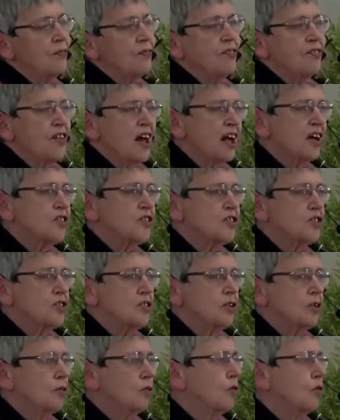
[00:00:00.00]
Thanks to
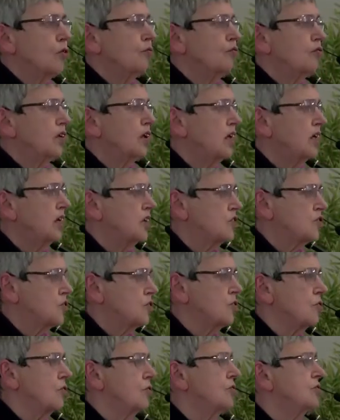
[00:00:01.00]
the Lord, for he is
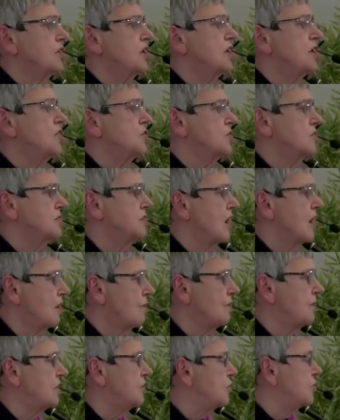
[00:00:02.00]
good. His
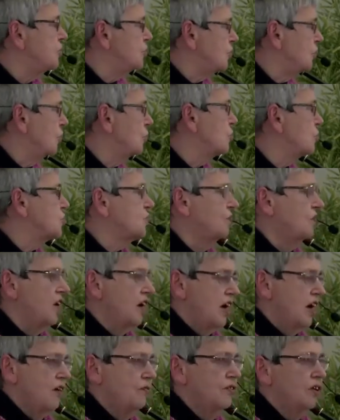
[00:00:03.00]
love endures
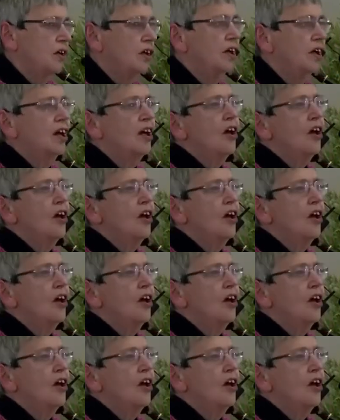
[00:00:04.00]
forever.